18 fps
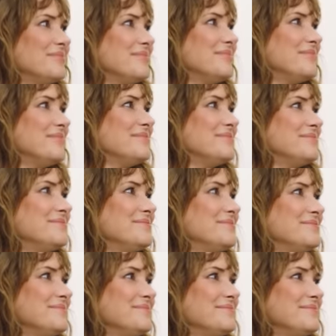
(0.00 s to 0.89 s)

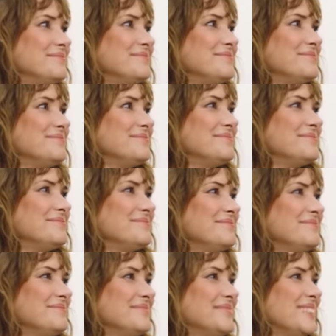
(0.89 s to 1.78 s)

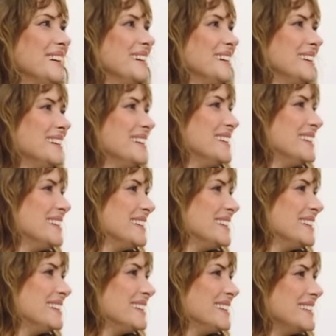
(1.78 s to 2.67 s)

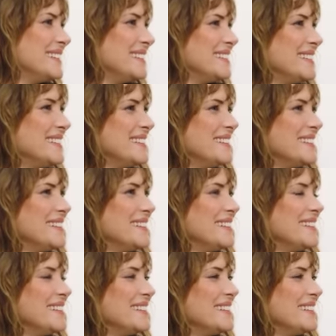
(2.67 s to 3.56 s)

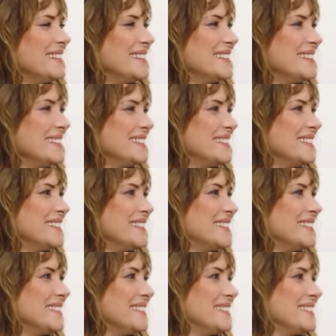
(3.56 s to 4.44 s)

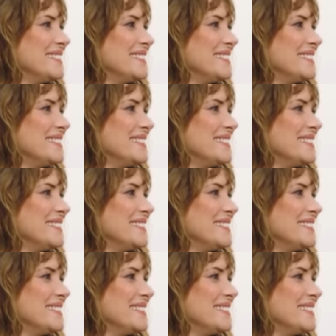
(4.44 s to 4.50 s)
(not speaking)